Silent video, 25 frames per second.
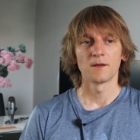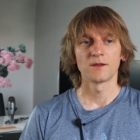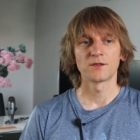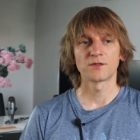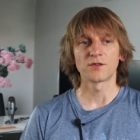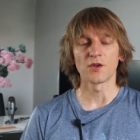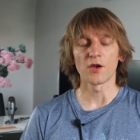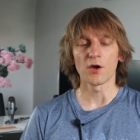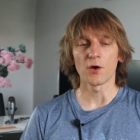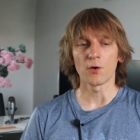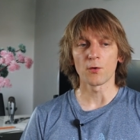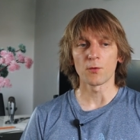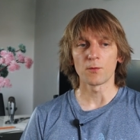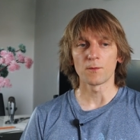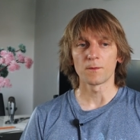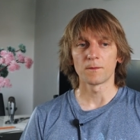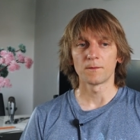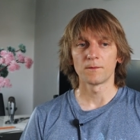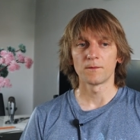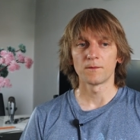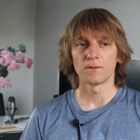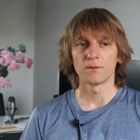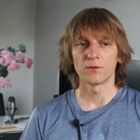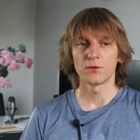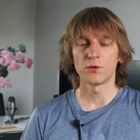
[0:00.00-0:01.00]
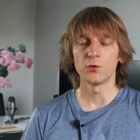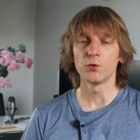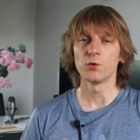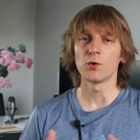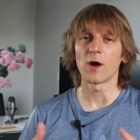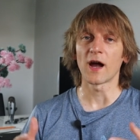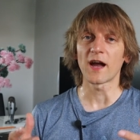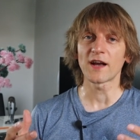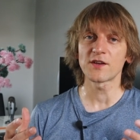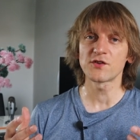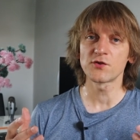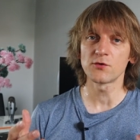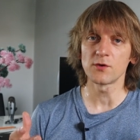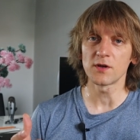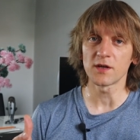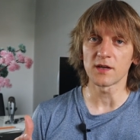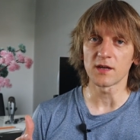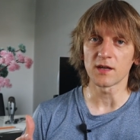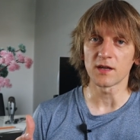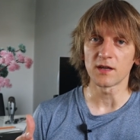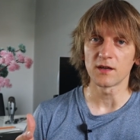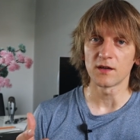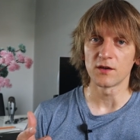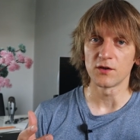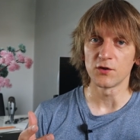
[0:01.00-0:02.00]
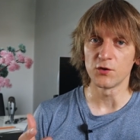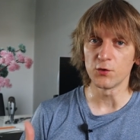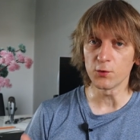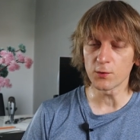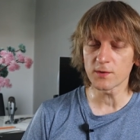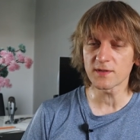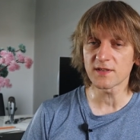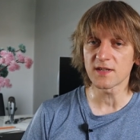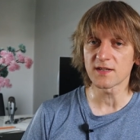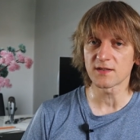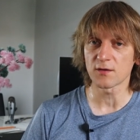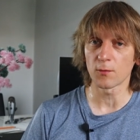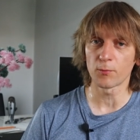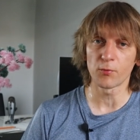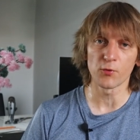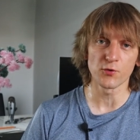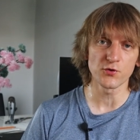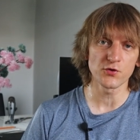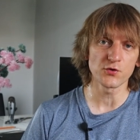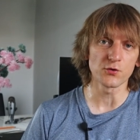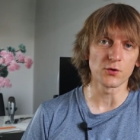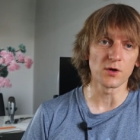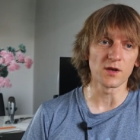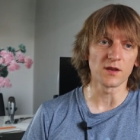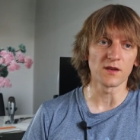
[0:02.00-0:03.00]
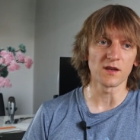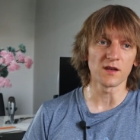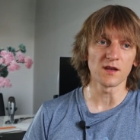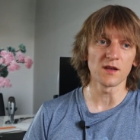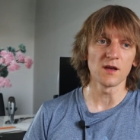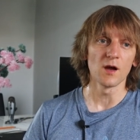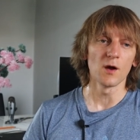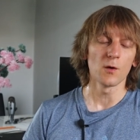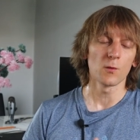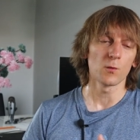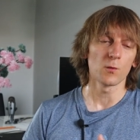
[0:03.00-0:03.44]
So to actually use this opportunity,